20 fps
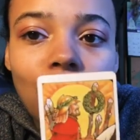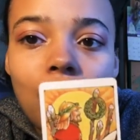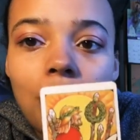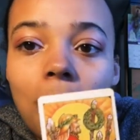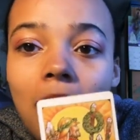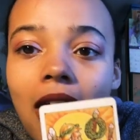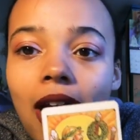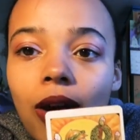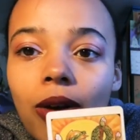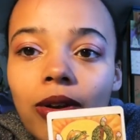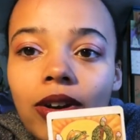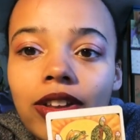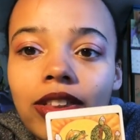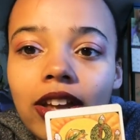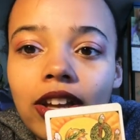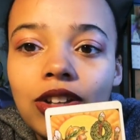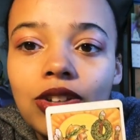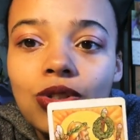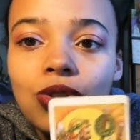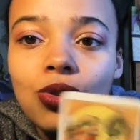power
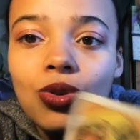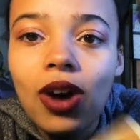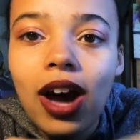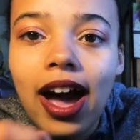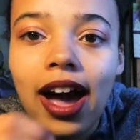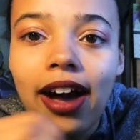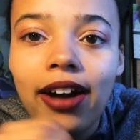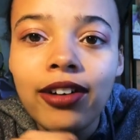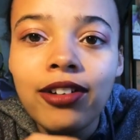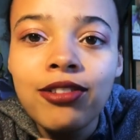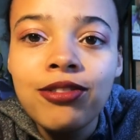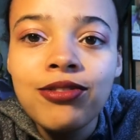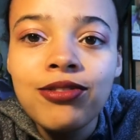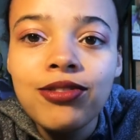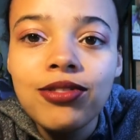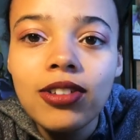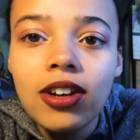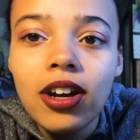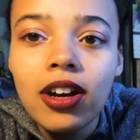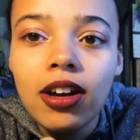that you have.
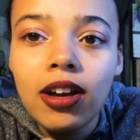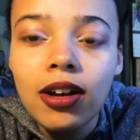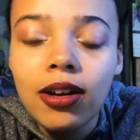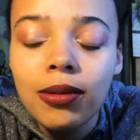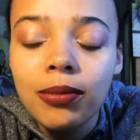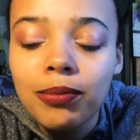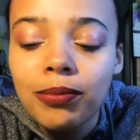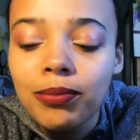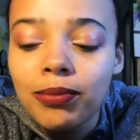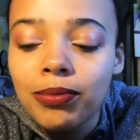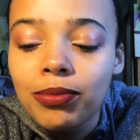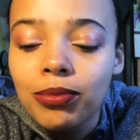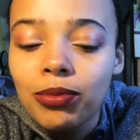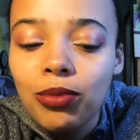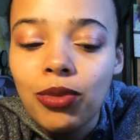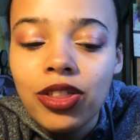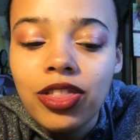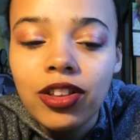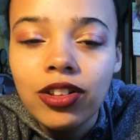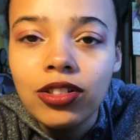
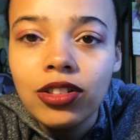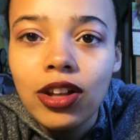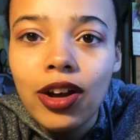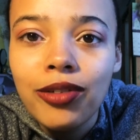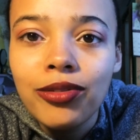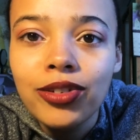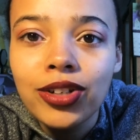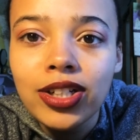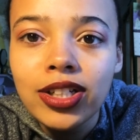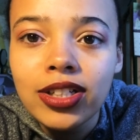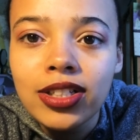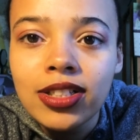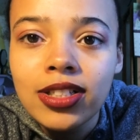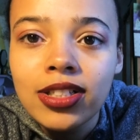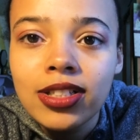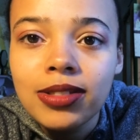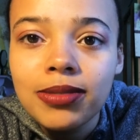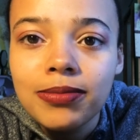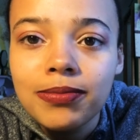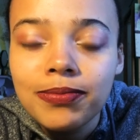With the
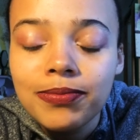Lovers,